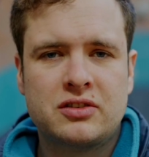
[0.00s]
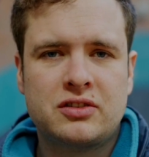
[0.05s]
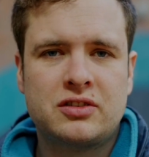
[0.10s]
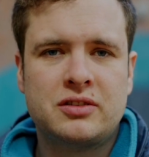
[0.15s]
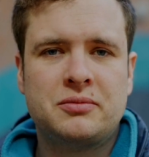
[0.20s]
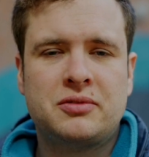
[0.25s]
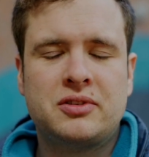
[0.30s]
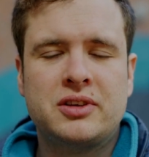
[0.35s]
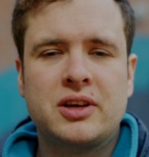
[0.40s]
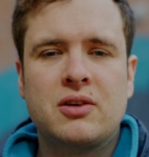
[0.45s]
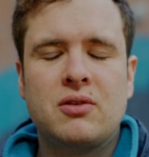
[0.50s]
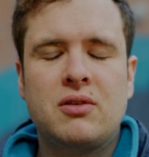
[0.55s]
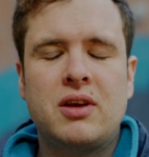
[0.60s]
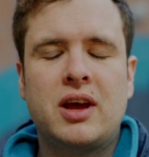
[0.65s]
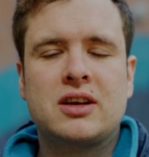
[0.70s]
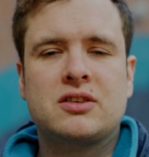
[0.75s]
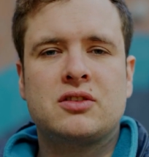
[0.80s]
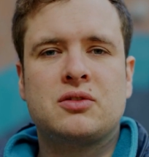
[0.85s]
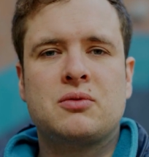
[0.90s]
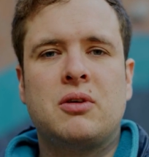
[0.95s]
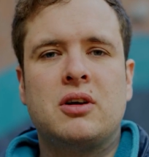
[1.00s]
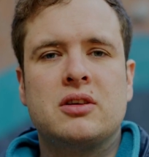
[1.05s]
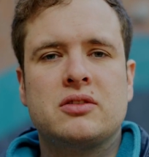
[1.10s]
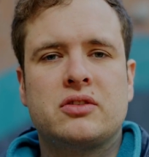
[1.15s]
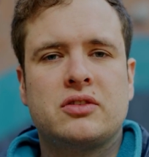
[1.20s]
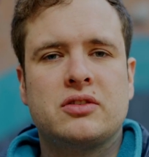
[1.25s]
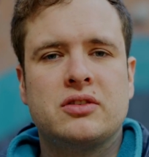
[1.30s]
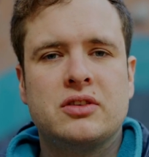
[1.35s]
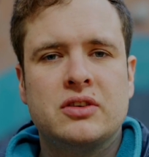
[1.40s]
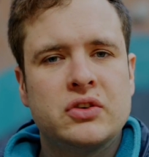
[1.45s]
some single leg
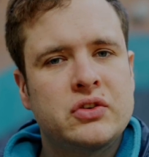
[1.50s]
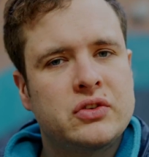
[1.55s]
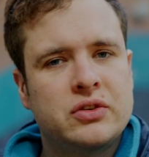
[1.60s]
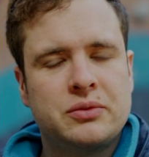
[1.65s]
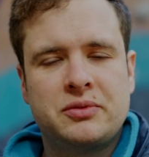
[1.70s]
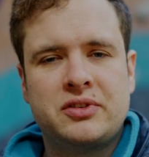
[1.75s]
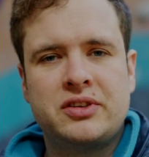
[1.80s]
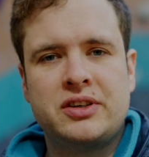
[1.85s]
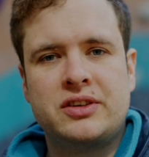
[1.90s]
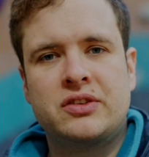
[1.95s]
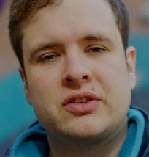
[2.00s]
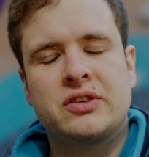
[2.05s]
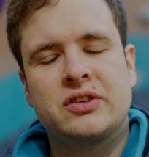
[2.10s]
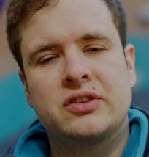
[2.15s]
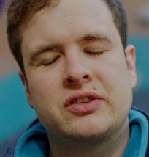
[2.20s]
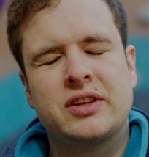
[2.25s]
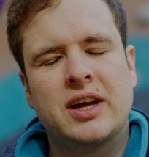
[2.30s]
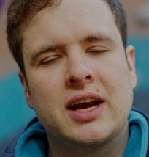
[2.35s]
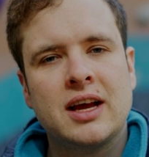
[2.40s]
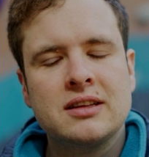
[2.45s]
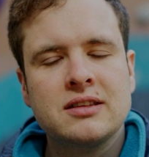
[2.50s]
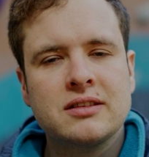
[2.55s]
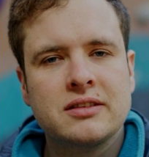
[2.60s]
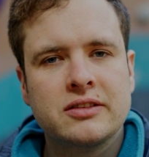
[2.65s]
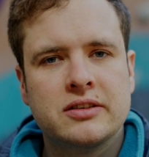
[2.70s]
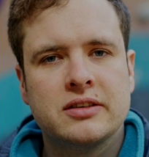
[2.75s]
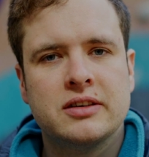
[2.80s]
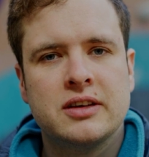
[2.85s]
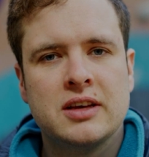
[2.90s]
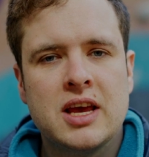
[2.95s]
squats, some sits to stands.